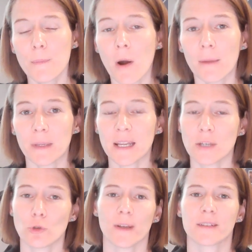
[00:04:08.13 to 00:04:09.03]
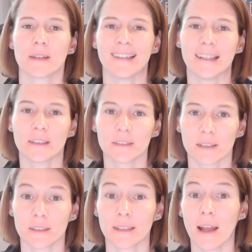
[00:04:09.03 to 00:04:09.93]
Or we might be interested in
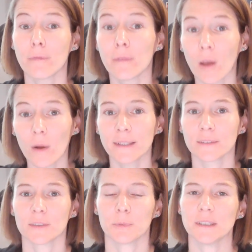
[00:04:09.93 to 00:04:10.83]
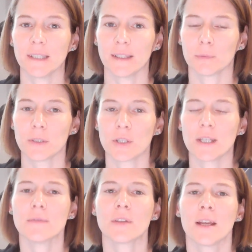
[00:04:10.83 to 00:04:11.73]
conducting a flying sprint test,
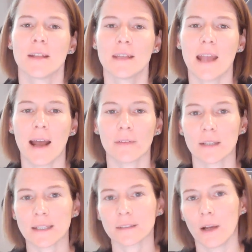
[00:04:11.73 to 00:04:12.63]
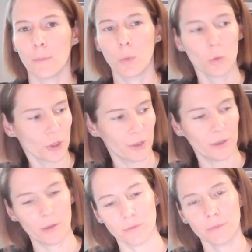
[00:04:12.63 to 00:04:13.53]
which gives the athletes a portion
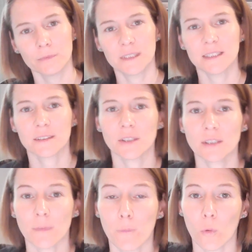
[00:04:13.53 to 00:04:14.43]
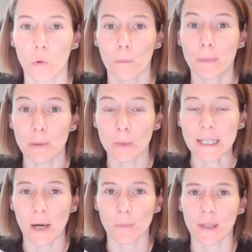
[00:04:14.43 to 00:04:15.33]
of distance for
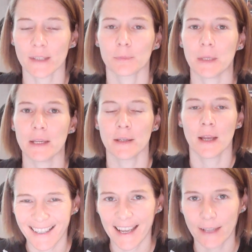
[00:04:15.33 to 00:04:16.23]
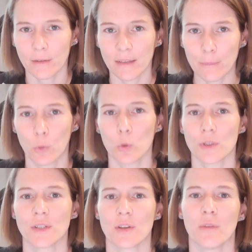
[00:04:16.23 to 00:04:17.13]
building up their speed. But again, the
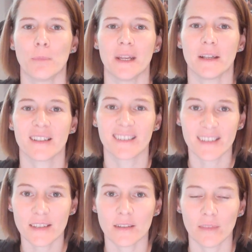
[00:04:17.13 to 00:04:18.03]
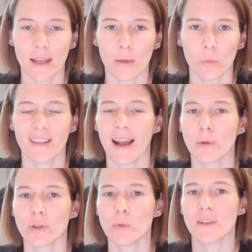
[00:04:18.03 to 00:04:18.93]
importance of being consistent there with
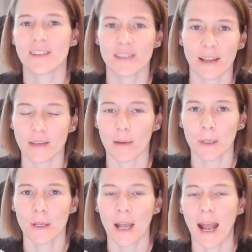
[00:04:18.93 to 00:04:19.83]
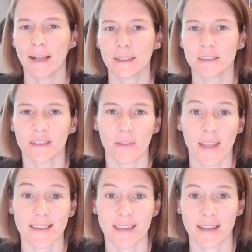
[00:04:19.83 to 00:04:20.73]
how you set up and
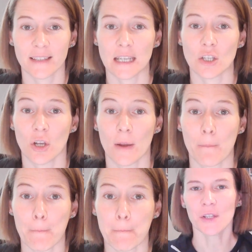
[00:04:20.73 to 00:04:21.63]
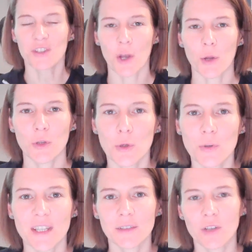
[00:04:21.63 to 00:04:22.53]
conduct that test each time. So,
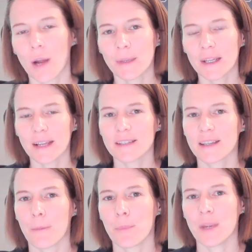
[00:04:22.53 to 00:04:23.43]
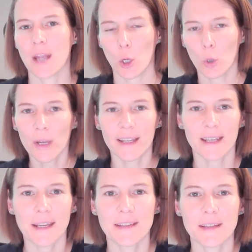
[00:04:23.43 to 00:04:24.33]
using timing gates can be a
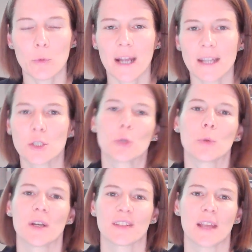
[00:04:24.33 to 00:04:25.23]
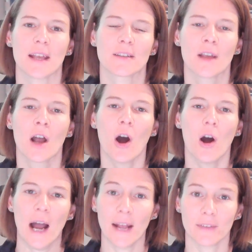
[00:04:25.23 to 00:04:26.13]
quick and easy way to assess
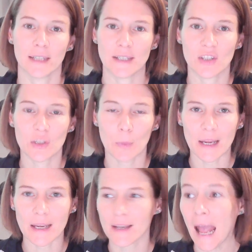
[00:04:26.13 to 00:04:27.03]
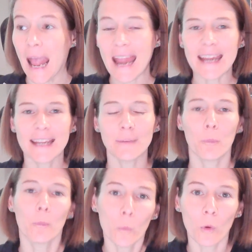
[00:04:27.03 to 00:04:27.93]
our athletes' speed
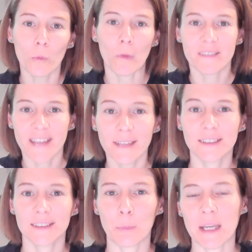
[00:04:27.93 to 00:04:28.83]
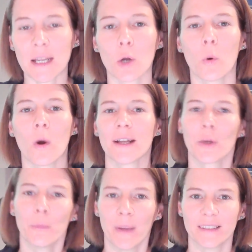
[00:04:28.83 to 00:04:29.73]
in what tends to be a
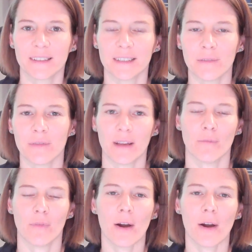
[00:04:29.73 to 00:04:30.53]
quite competitive